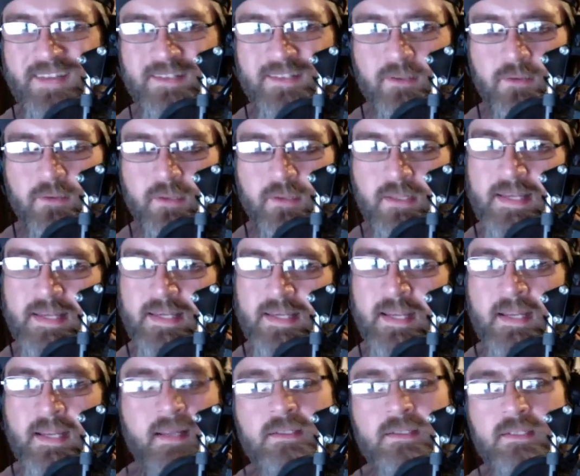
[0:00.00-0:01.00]
the
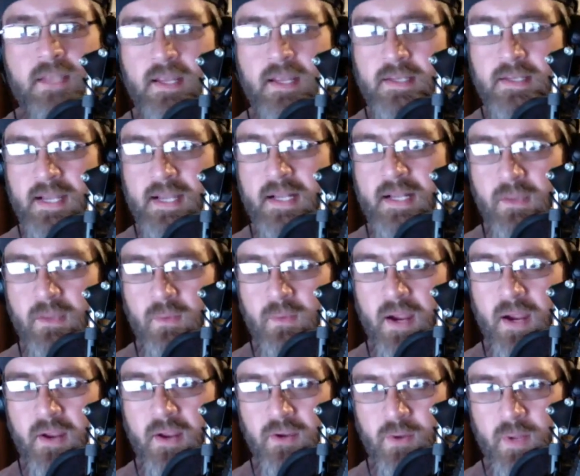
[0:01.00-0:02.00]
lightning and say exactly why
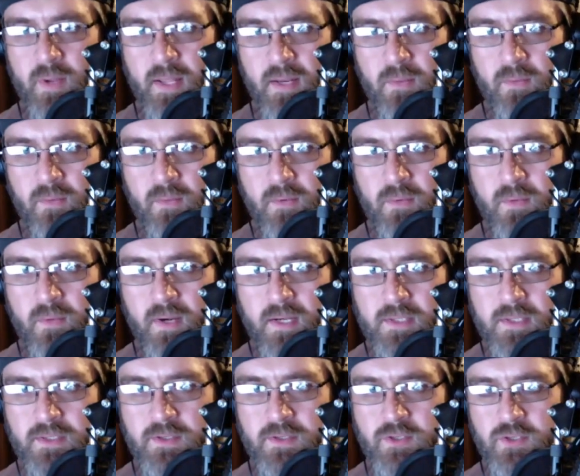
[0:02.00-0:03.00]
you're doing it, what it is
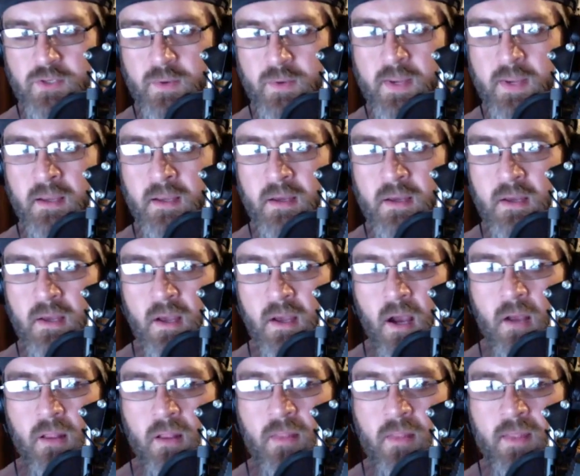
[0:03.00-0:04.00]
that you're doing,
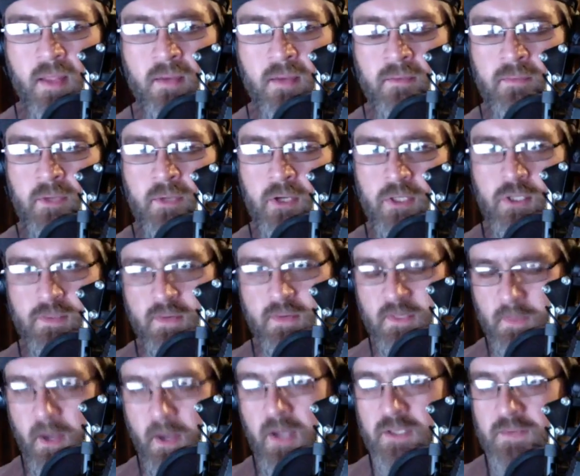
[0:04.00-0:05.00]
other than years of
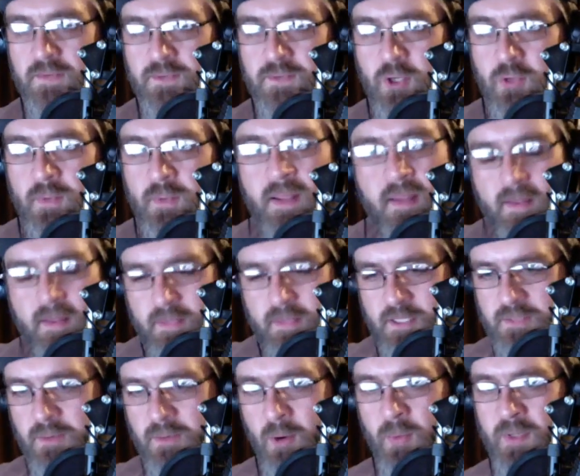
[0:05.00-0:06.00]
experience have told me at this
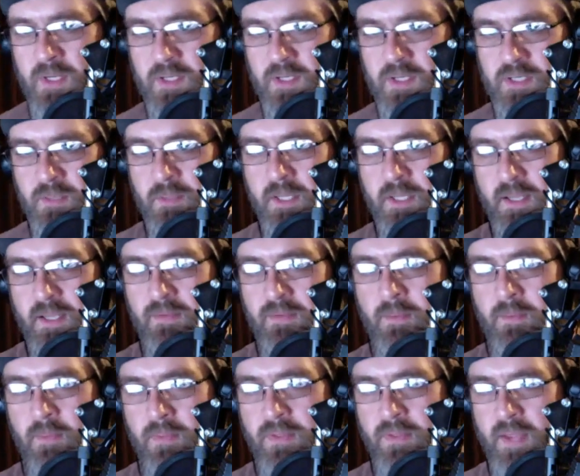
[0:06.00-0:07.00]
moment I simply give them
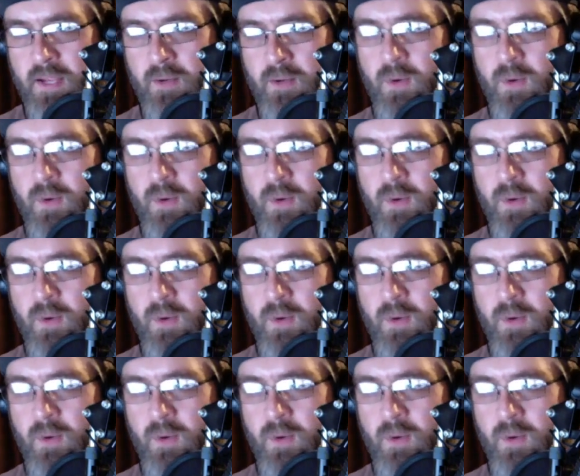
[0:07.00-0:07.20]
the thing.